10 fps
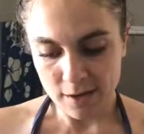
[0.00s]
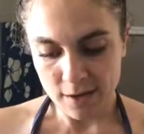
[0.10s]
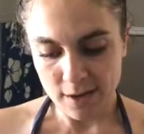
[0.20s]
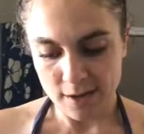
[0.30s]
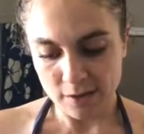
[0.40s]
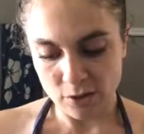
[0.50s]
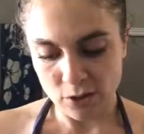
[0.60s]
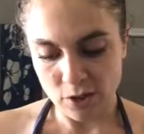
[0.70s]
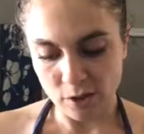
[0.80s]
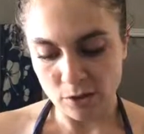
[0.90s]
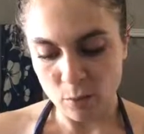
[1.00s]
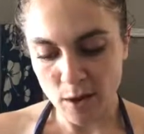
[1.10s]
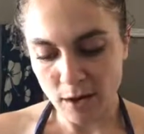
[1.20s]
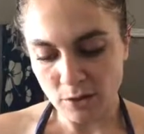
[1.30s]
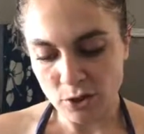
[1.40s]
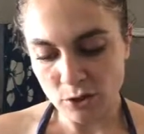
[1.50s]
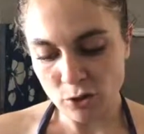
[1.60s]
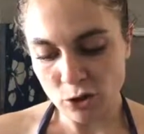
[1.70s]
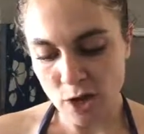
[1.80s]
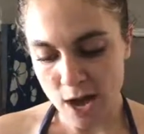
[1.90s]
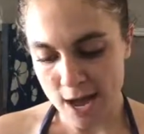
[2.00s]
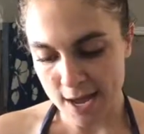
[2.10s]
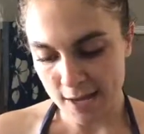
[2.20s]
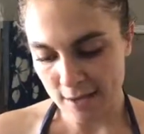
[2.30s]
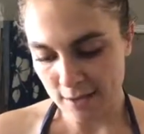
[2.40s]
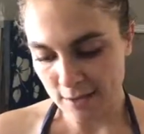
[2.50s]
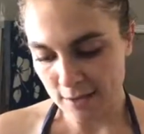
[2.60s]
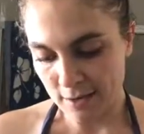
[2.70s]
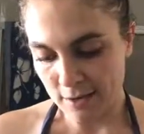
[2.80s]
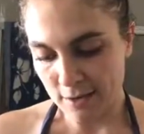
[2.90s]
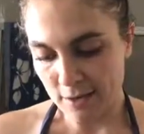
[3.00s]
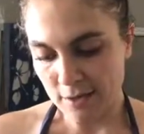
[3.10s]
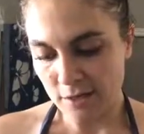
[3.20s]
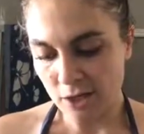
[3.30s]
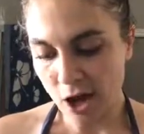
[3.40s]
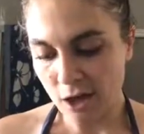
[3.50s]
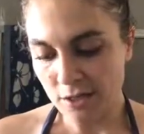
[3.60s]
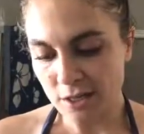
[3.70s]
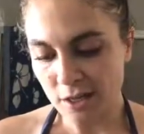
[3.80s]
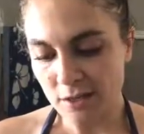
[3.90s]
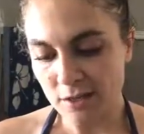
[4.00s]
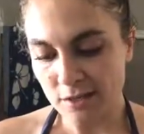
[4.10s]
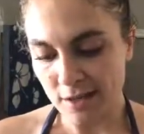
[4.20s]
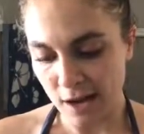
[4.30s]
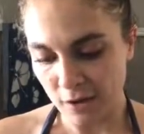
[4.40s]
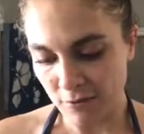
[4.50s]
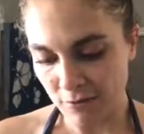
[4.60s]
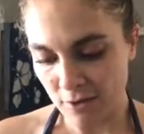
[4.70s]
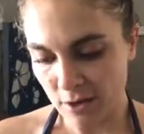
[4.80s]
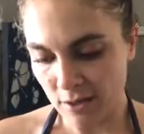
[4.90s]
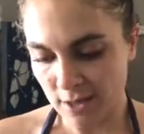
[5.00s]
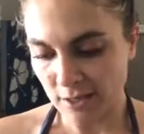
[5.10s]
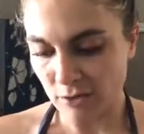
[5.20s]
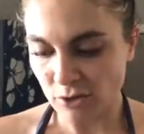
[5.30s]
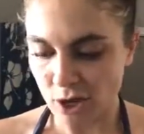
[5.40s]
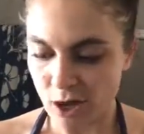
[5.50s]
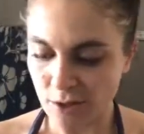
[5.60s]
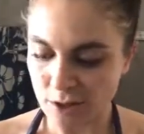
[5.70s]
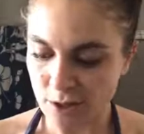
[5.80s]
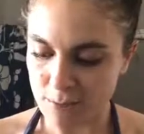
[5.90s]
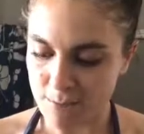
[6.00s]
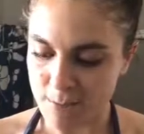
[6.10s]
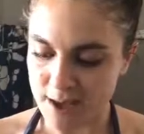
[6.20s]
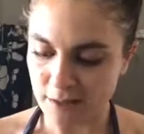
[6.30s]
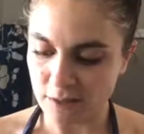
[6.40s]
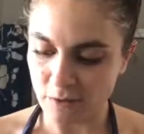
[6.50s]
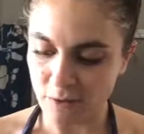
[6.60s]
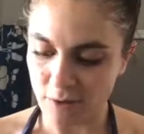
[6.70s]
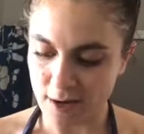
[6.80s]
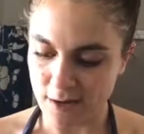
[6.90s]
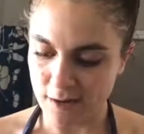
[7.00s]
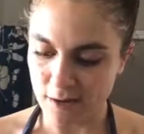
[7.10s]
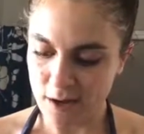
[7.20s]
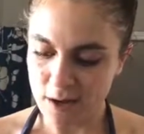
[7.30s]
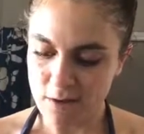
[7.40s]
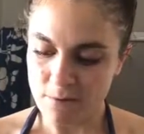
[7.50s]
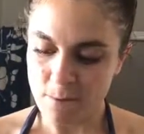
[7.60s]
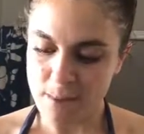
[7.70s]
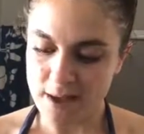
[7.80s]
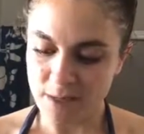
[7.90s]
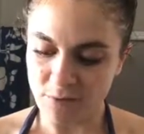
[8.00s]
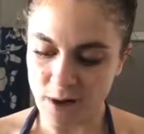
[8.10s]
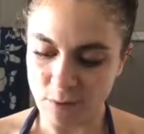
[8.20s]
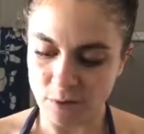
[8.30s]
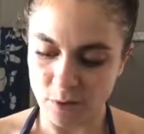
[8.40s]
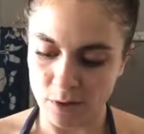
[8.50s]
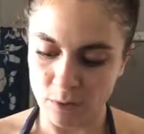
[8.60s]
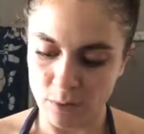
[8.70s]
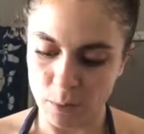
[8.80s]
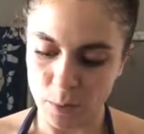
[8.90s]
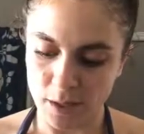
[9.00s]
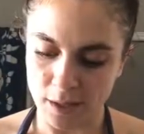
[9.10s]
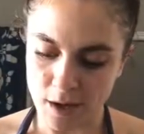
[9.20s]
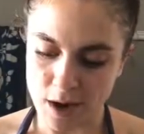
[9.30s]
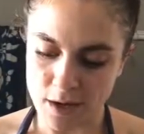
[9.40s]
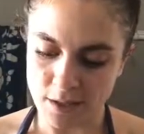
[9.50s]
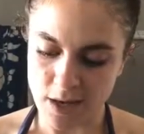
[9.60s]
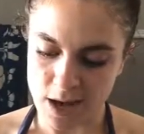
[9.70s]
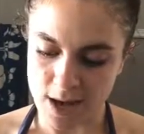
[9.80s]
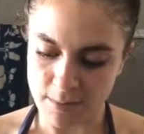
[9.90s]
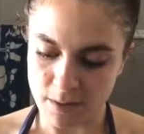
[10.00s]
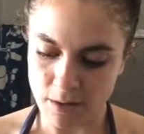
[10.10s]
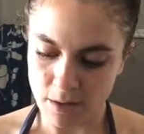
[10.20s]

And so she goes, why don't you try to talk to yourself like you talk to your best friend? If your best friend was going through a really hard time